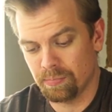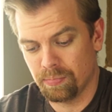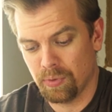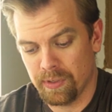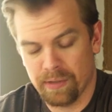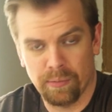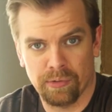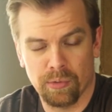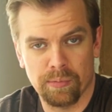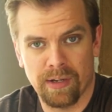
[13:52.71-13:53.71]
put it with
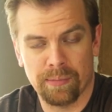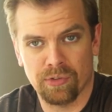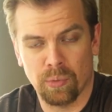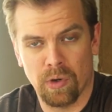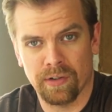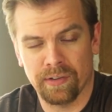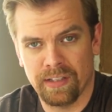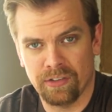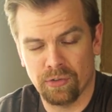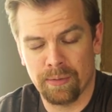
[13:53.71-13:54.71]
room temperature water and
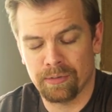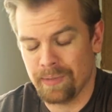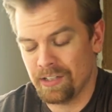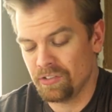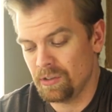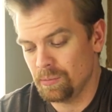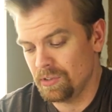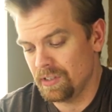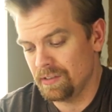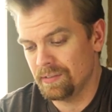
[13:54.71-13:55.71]
then drop some ice cubes
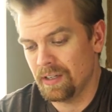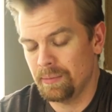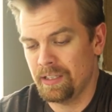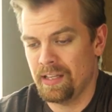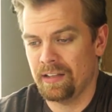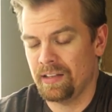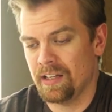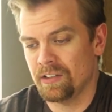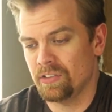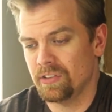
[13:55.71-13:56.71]
in it? I mean,
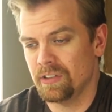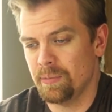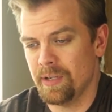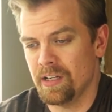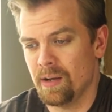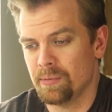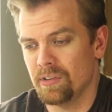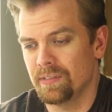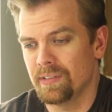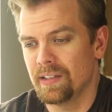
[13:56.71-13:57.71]
that could certainly be an option.